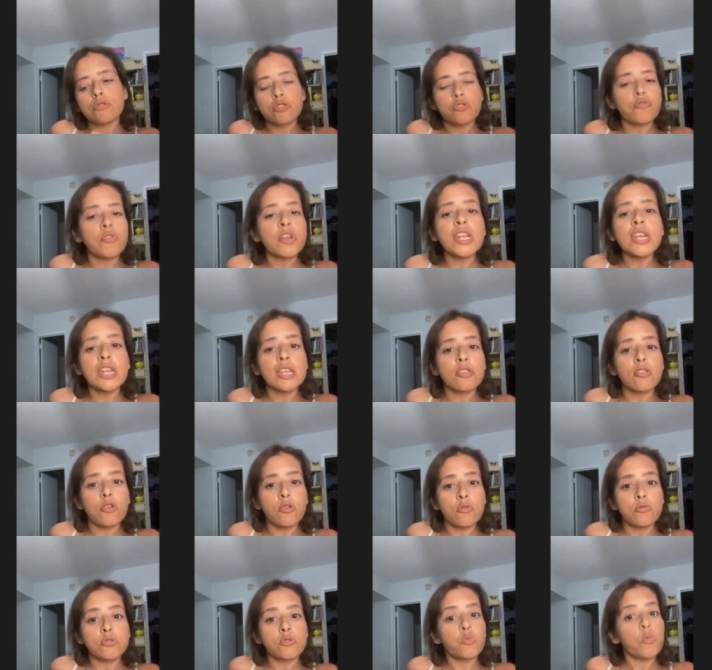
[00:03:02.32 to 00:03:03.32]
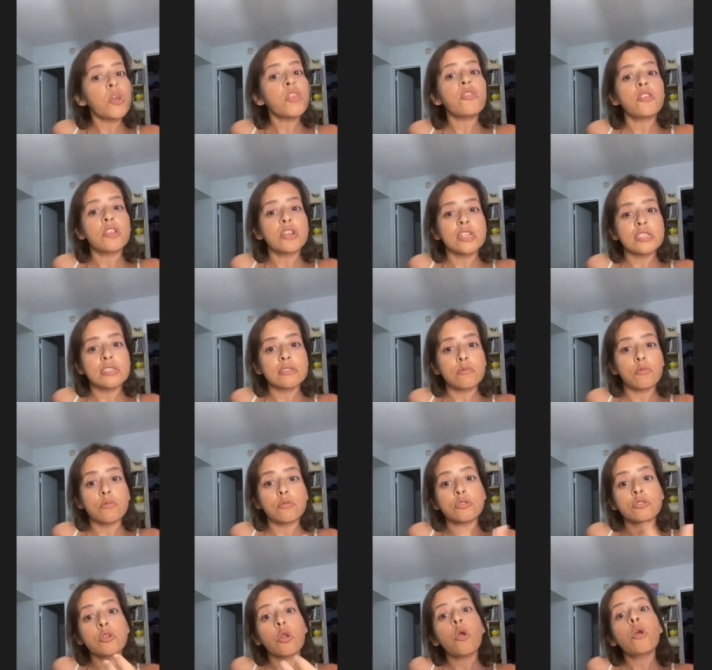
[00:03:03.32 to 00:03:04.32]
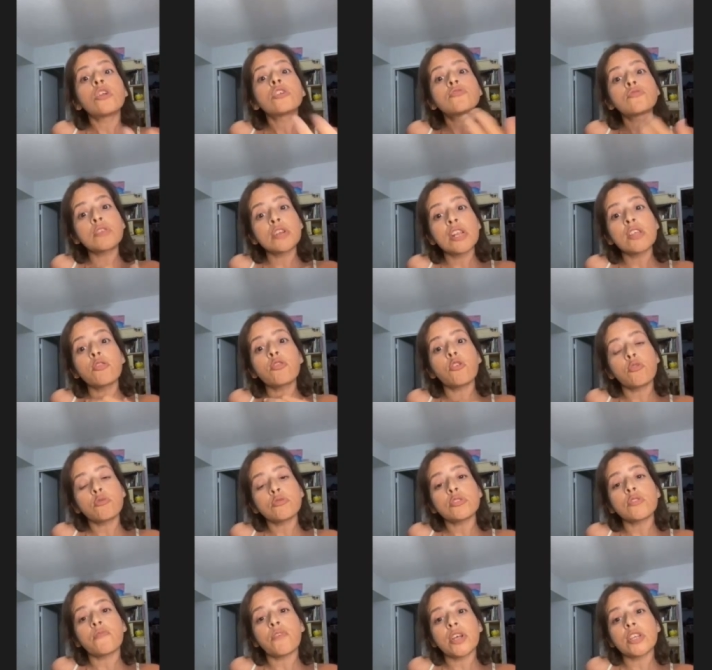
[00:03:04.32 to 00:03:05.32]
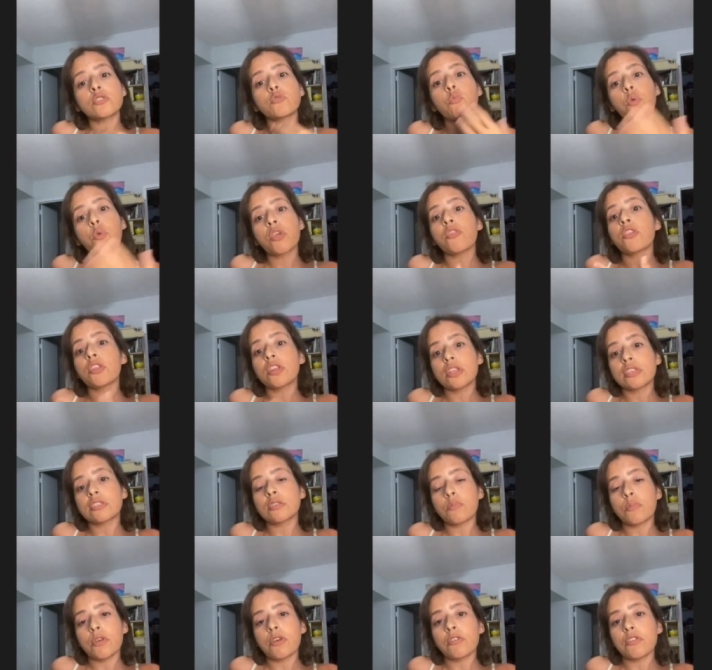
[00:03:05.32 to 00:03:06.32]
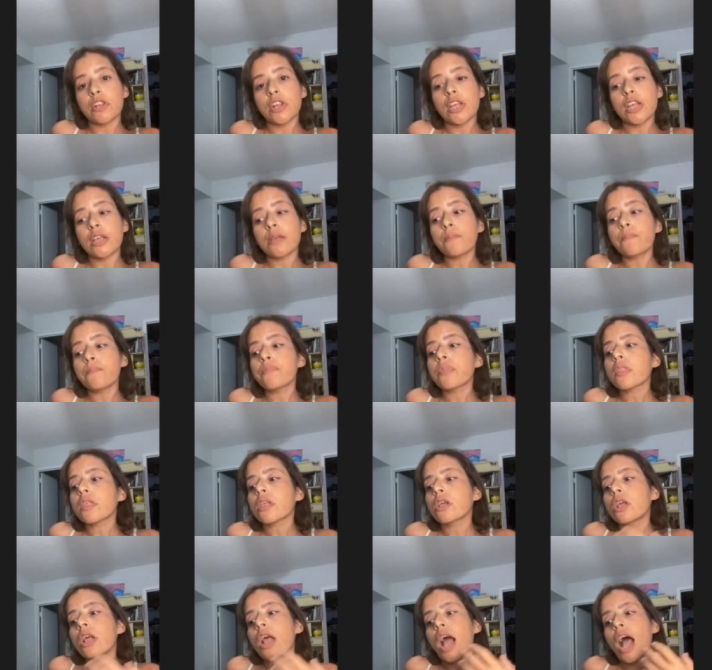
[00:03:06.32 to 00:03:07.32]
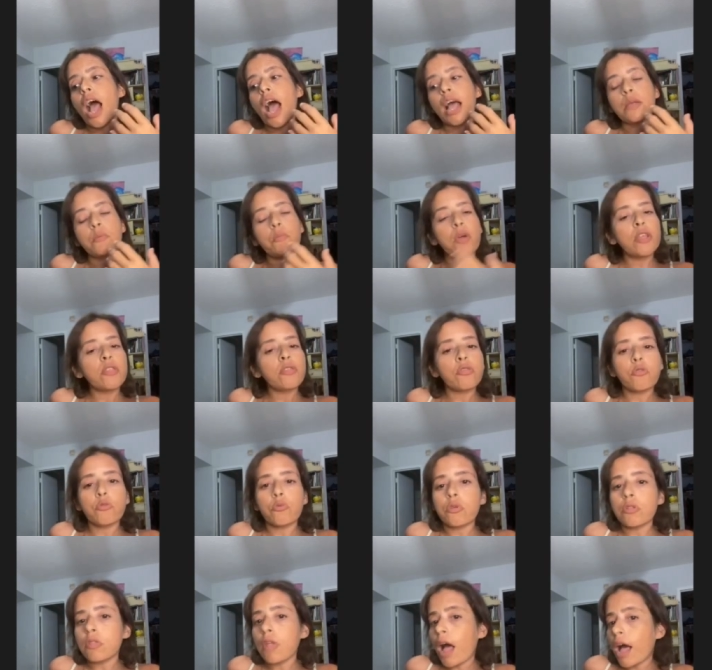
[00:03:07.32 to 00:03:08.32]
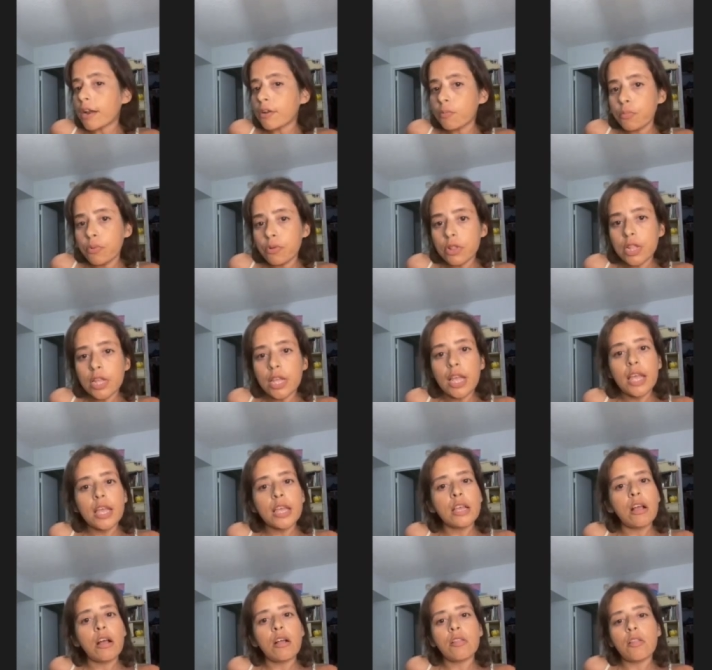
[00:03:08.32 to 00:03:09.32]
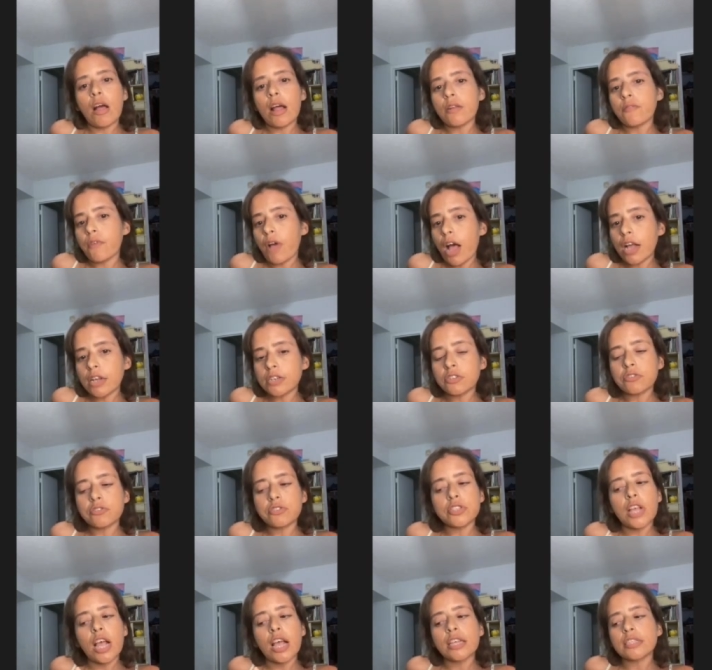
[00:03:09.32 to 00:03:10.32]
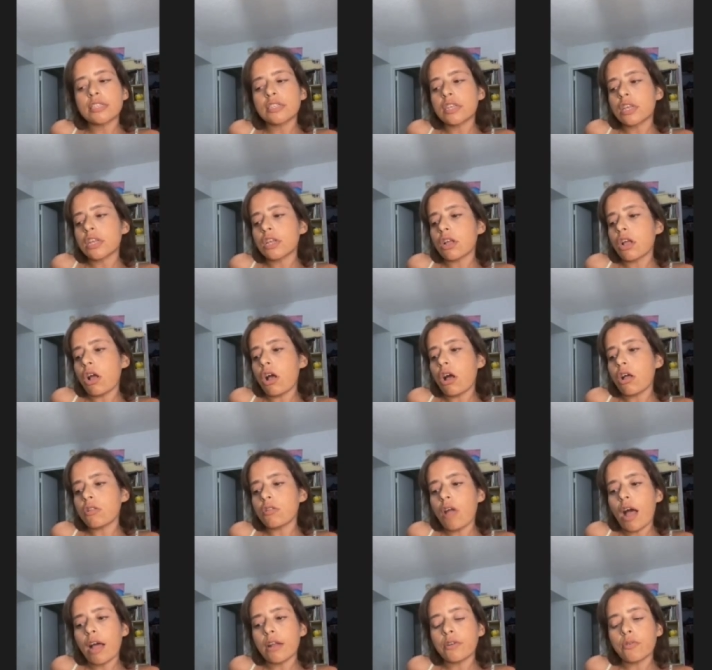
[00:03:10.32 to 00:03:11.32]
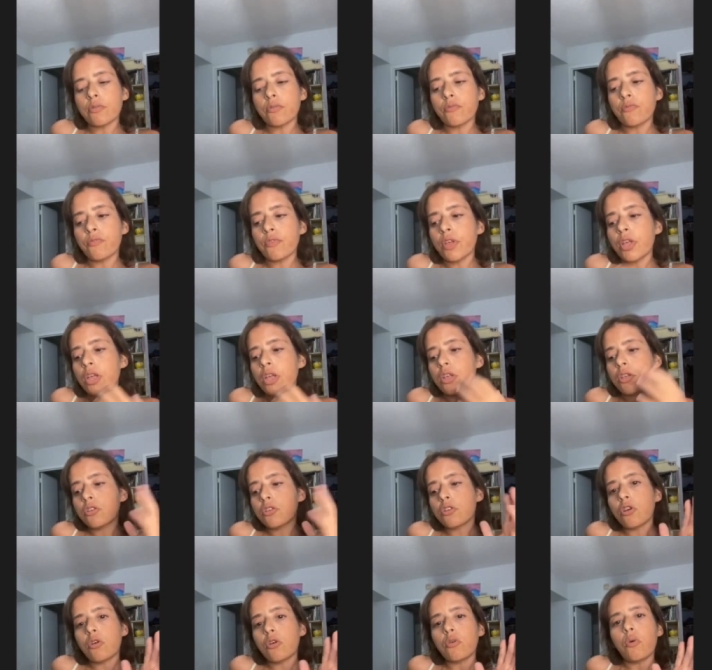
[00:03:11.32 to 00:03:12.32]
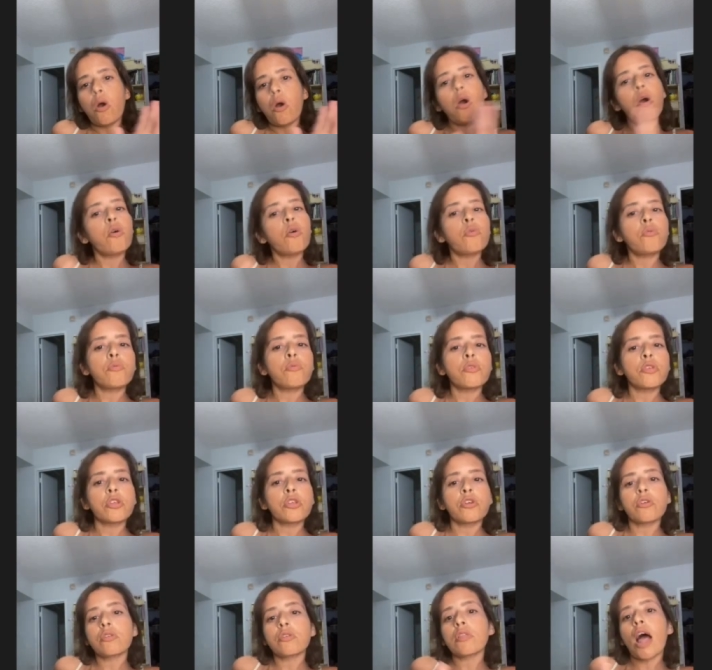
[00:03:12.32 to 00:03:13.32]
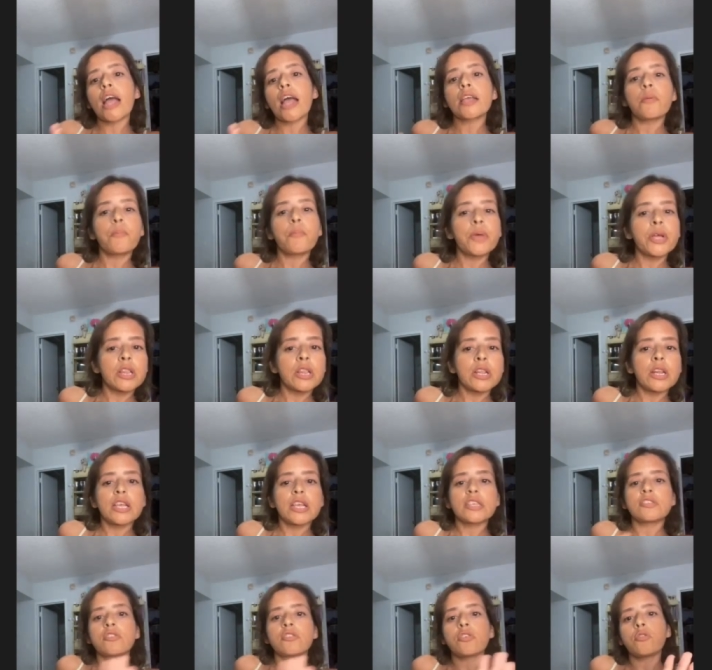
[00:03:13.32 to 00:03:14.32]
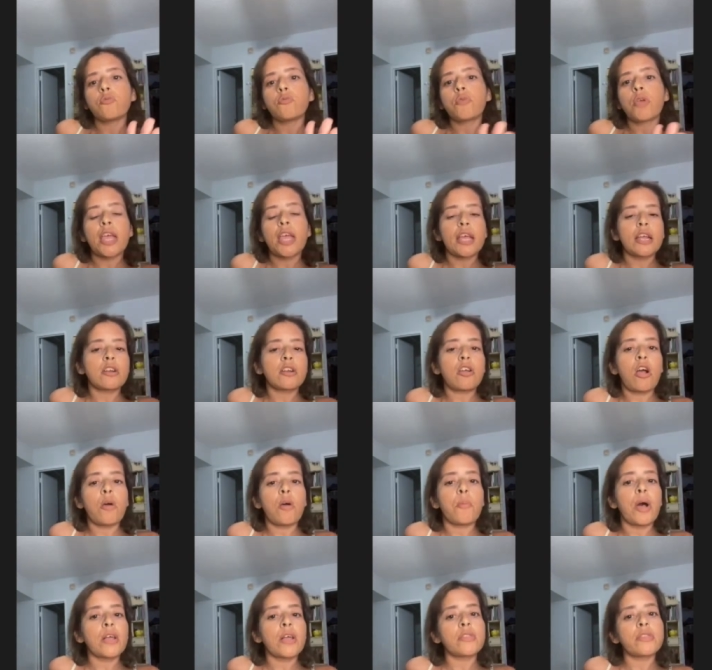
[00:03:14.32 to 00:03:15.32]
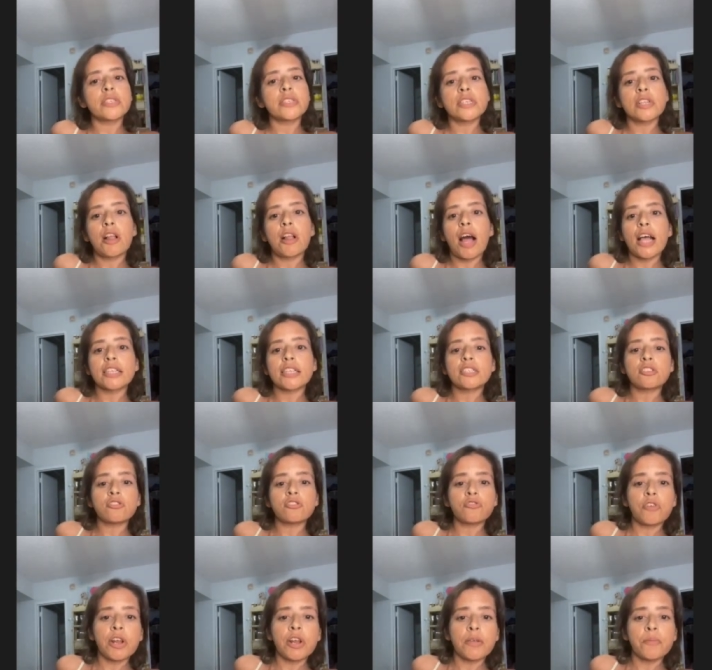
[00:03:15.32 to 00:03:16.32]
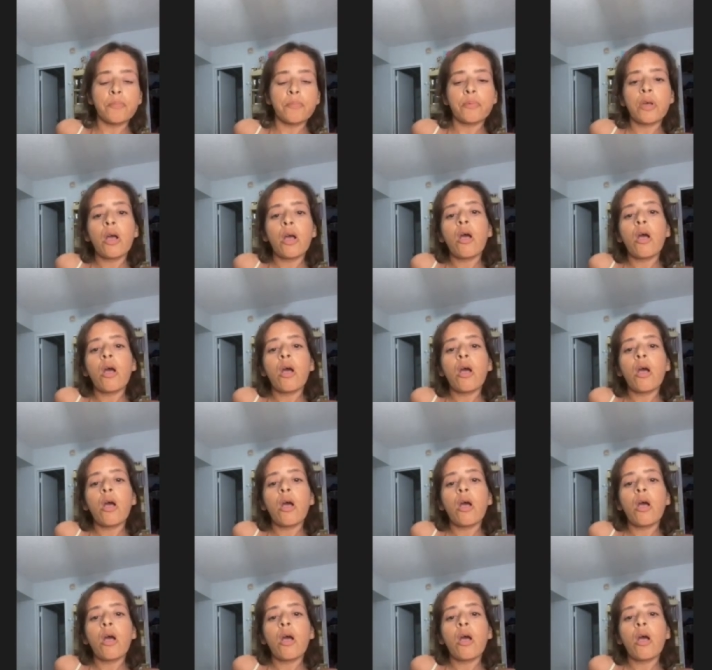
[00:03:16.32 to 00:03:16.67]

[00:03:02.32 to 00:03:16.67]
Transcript: treated those with a treated those of us with a disability. I went through a lot of bullying, a lot of ostracizing, a lot of, you know, oh, you're a liability, so you can't come on this class trip,